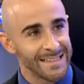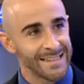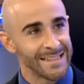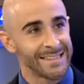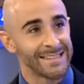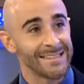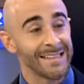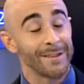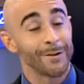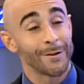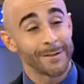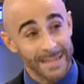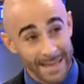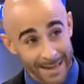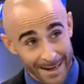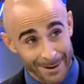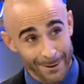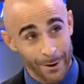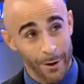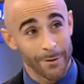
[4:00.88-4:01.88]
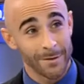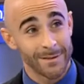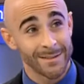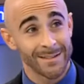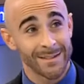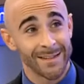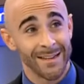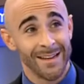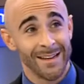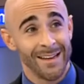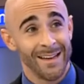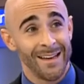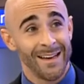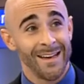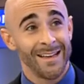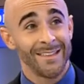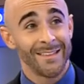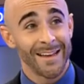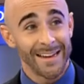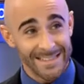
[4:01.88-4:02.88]
this and they're taking notes.
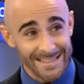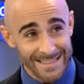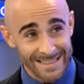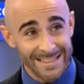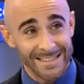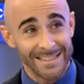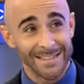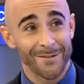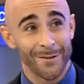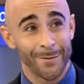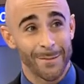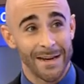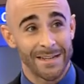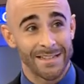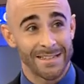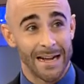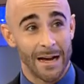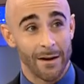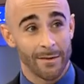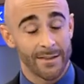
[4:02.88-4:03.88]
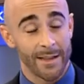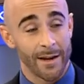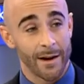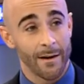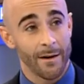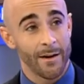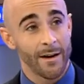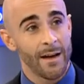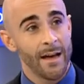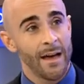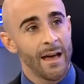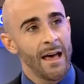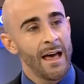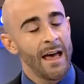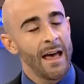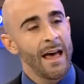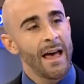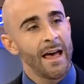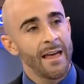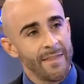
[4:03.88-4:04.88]
They see this information out there.
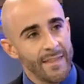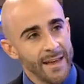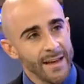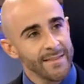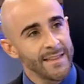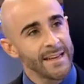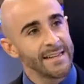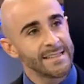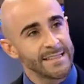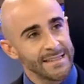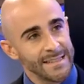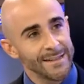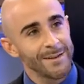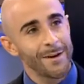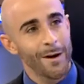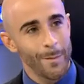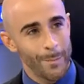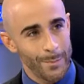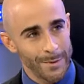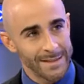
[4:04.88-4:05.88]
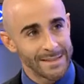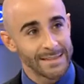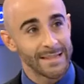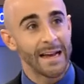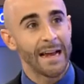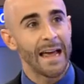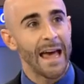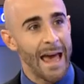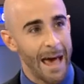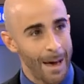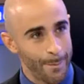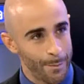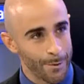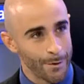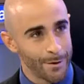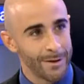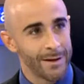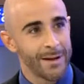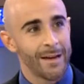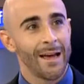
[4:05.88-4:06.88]
And then they see companies like
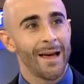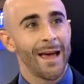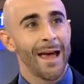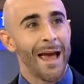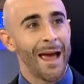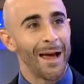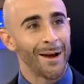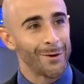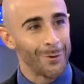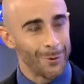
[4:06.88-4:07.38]
Apple and